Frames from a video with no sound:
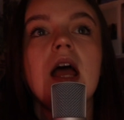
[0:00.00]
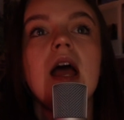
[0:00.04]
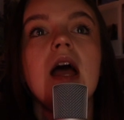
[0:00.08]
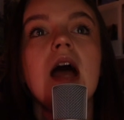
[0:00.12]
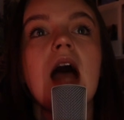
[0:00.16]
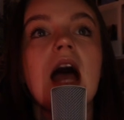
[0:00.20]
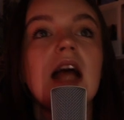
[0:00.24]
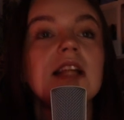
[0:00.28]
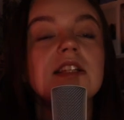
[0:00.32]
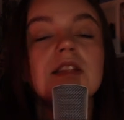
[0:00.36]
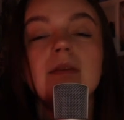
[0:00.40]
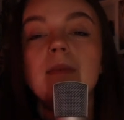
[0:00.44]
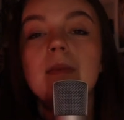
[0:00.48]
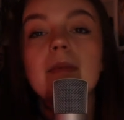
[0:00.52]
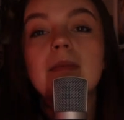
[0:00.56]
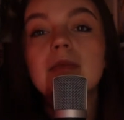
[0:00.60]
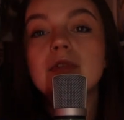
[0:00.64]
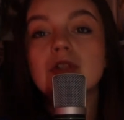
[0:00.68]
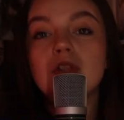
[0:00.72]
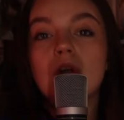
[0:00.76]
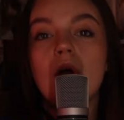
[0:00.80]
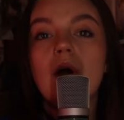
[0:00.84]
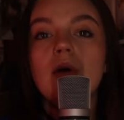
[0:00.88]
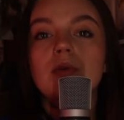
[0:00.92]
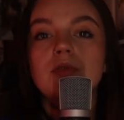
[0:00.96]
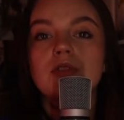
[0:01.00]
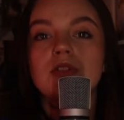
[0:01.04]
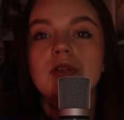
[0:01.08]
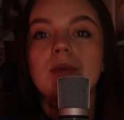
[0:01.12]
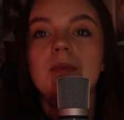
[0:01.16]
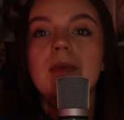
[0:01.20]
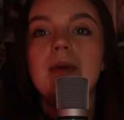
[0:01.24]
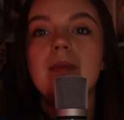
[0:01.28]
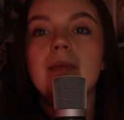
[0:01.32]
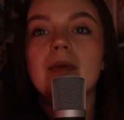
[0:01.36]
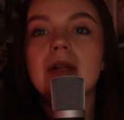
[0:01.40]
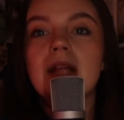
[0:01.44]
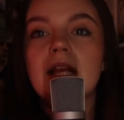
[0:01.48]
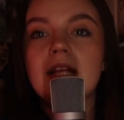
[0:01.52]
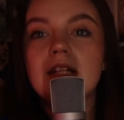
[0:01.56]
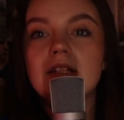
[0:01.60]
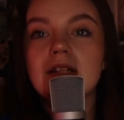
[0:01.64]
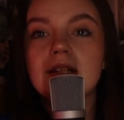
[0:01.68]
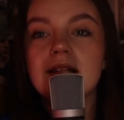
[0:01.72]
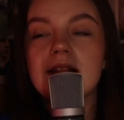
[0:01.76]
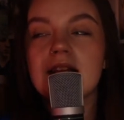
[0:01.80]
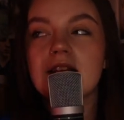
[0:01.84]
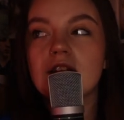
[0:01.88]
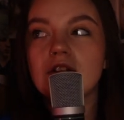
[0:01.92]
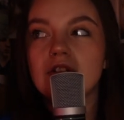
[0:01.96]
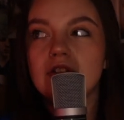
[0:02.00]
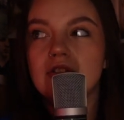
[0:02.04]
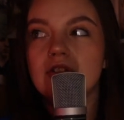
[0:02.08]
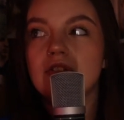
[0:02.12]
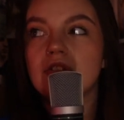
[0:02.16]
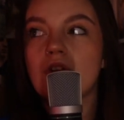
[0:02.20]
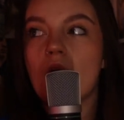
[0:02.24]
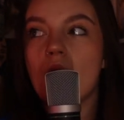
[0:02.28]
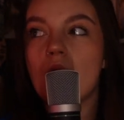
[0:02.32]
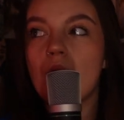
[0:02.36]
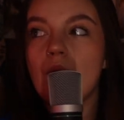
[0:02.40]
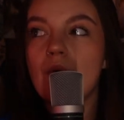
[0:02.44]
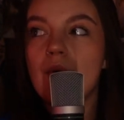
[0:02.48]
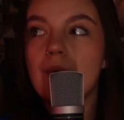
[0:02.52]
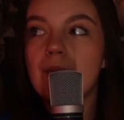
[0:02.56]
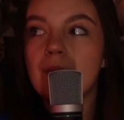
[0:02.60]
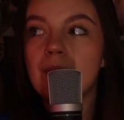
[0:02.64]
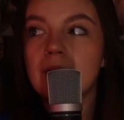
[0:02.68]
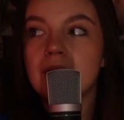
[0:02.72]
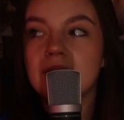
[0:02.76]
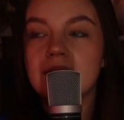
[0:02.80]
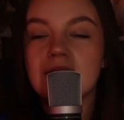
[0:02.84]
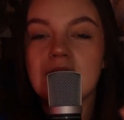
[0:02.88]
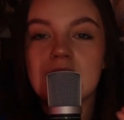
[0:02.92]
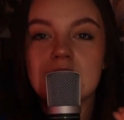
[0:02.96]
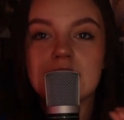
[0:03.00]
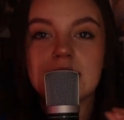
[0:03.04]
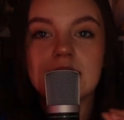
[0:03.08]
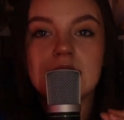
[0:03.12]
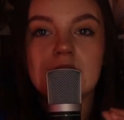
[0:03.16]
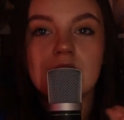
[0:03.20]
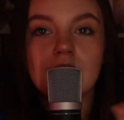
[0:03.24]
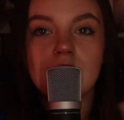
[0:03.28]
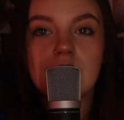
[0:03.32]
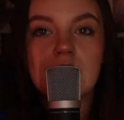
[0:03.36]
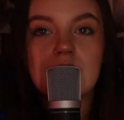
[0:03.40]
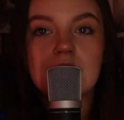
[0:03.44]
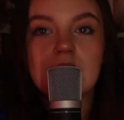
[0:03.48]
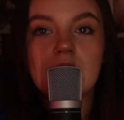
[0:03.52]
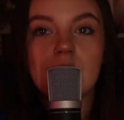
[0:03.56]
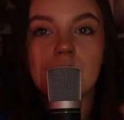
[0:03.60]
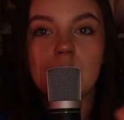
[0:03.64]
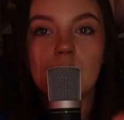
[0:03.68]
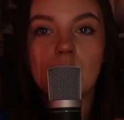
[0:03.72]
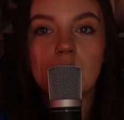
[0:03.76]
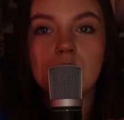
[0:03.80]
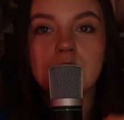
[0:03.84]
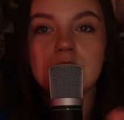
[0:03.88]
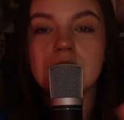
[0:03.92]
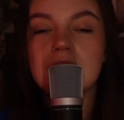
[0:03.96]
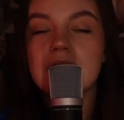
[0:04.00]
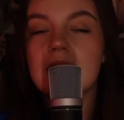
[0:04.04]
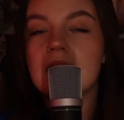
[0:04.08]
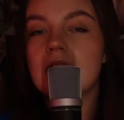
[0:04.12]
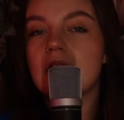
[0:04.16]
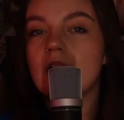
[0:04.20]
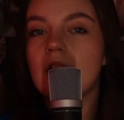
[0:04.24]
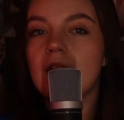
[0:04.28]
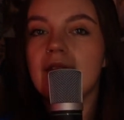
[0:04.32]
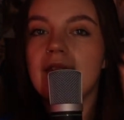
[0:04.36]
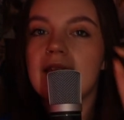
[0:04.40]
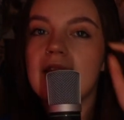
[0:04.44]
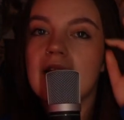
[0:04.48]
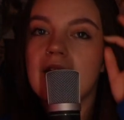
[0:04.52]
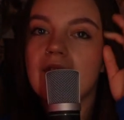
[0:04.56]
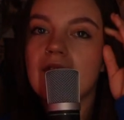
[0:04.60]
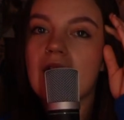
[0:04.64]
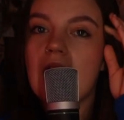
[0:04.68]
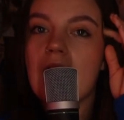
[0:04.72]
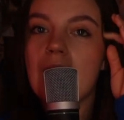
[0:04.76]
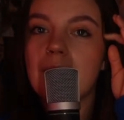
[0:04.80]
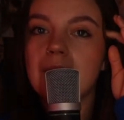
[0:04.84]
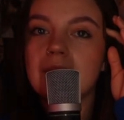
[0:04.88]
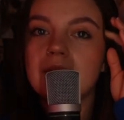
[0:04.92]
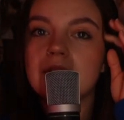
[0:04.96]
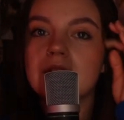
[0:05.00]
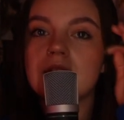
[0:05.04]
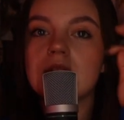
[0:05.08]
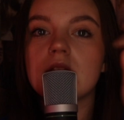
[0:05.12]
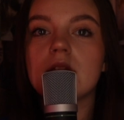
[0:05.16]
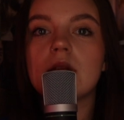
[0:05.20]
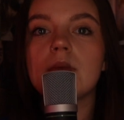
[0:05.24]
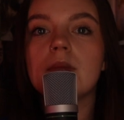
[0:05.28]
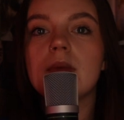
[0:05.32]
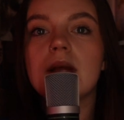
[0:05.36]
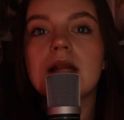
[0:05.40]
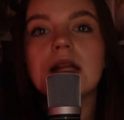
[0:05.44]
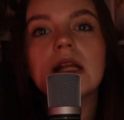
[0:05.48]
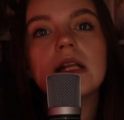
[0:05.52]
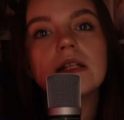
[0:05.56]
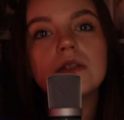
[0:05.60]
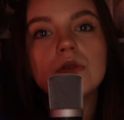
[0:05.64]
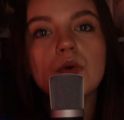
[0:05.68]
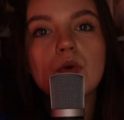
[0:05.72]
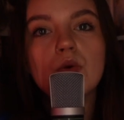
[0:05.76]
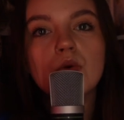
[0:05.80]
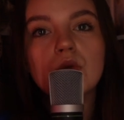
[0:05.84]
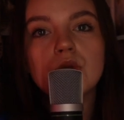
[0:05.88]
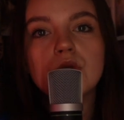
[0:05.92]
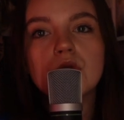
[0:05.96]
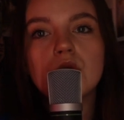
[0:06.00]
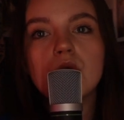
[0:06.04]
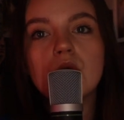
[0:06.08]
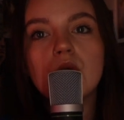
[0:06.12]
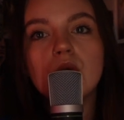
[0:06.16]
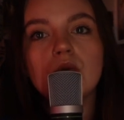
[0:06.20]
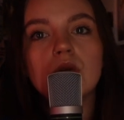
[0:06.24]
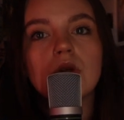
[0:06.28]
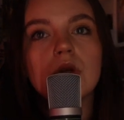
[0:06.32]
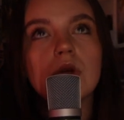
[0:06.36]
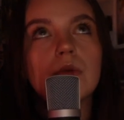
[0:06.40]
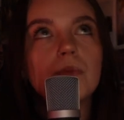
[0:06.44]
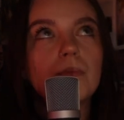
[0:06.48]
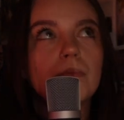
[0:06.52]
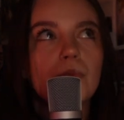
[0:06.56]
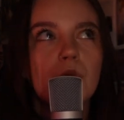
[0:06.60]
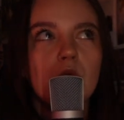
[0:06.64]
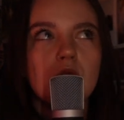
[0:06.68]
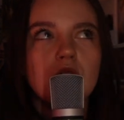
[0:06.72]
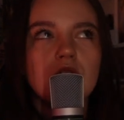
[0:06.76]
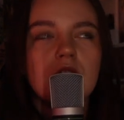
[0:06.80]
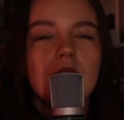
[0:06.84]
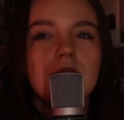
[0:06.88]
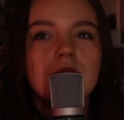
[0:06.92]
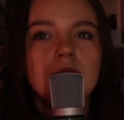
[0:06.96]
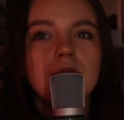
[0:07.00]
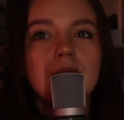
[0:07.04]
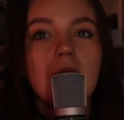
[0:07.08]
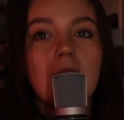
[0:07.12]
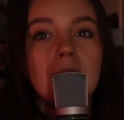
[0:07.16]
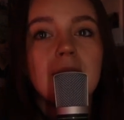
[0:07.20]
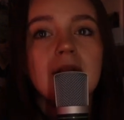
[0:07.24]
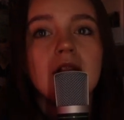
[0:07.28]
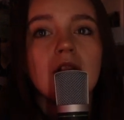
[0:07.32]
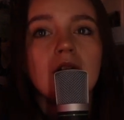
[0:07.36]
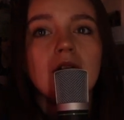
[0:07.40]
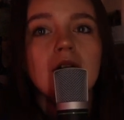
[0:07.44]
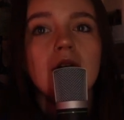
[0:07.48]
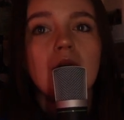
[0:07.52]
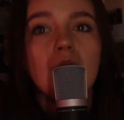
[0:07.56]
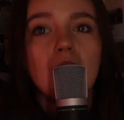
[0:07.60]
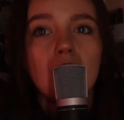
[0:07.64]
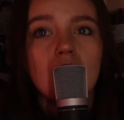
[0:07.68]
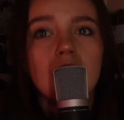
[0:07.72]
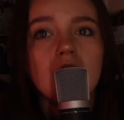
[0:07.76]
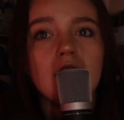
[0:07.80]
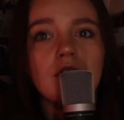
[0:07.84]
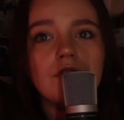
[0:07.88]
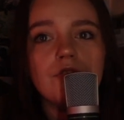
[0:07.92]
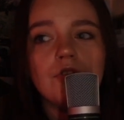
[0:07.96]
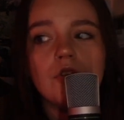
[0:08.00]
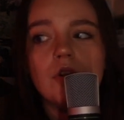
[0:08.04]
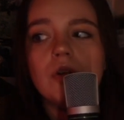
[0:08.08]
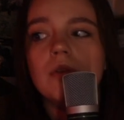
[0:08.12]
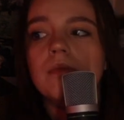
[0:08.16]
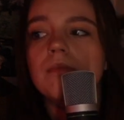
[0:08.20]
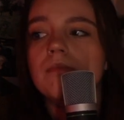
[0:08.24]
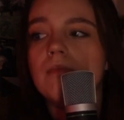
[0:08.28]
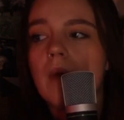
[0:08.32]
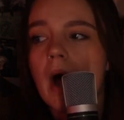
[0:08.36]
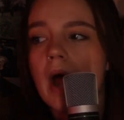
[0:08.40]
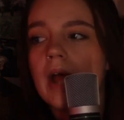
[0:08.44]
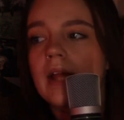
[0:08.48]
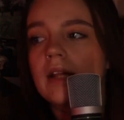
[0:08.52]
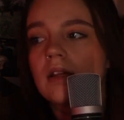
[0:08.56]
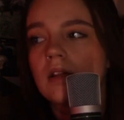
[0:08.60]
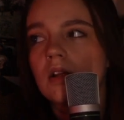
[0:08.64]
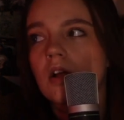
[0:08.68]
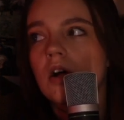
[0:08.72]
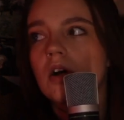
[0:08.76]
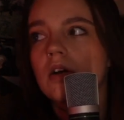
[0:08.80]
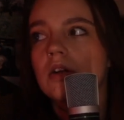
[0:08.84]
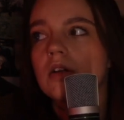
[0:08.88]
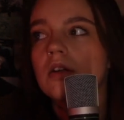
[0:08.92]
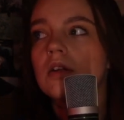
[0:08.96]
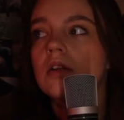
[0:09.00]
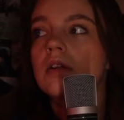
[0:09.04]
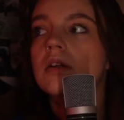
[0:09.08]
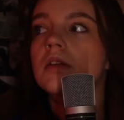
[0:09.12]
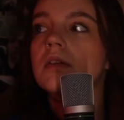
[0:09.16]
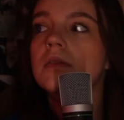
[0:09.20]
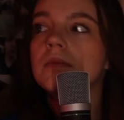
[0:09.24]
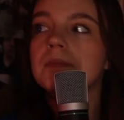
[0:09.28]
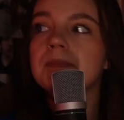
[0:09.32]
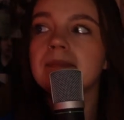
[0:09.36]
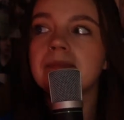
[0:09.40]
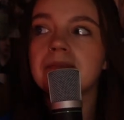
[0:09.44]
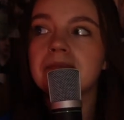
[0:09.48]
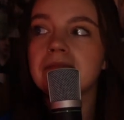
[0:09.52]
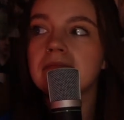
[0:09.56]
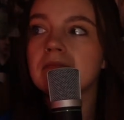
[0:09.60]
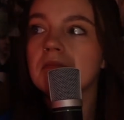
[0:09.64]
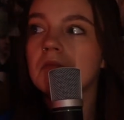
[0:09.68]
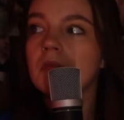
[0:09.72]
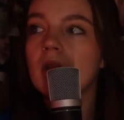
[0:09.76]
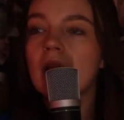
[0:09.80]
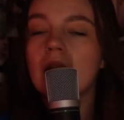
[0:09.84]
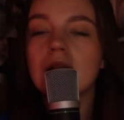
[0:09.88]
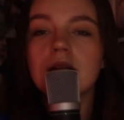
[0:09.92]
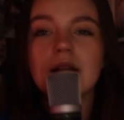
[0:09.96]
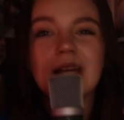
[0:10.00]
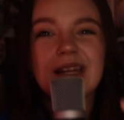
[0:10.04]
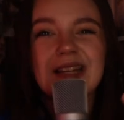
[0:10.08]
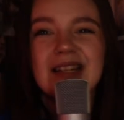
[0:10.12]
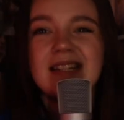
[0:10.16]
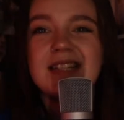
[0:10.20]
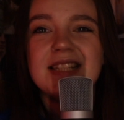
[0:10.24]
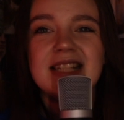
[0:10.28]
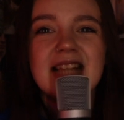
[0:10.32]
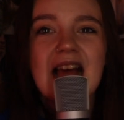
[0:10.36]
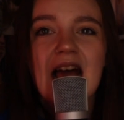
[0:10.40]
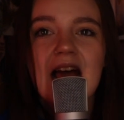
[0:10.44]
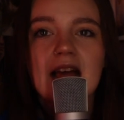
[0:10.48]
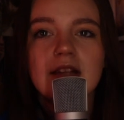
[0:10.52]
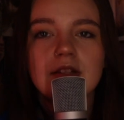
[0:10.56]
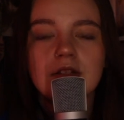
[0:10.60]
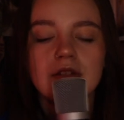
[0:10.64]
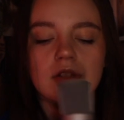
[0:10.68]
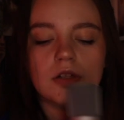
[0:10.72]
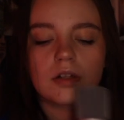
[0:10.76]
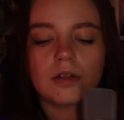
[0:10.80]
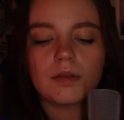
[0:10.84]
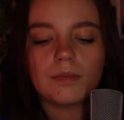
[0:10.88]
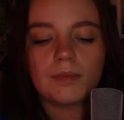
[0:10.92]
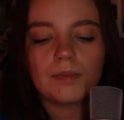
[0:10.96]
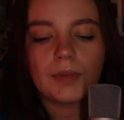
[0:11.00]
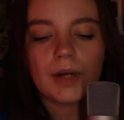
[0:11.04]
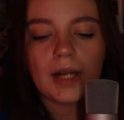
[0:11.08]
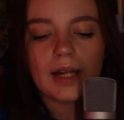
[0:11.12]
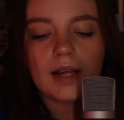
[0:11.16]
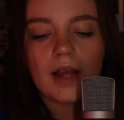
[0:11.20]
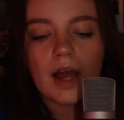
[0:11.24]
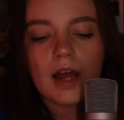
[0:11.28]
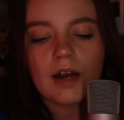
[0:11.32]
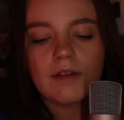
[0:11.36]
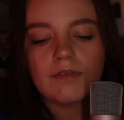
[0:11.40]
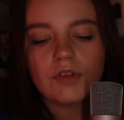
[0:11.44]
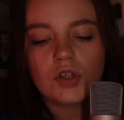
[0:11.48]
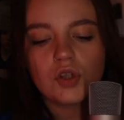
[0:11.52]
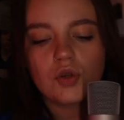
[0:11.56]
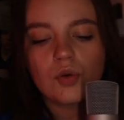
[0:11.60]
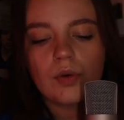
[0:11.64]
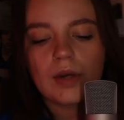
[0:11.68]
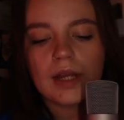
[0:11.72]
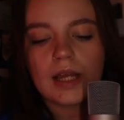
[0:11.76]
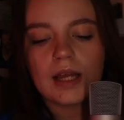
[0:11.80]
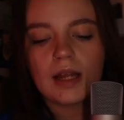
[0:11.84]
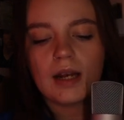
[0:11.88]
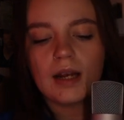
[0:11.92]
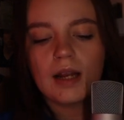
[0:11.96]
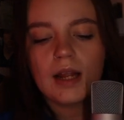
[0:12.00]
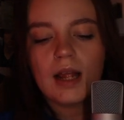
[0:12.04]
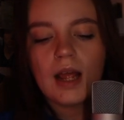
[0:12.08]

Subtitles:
And some people don't. Some people like to like so precisely read their books so that nothing ever happens to them. And that's cool too. Your bookshelves probably look wonderful. Mine look like a disaster, but I kind of enjoy it.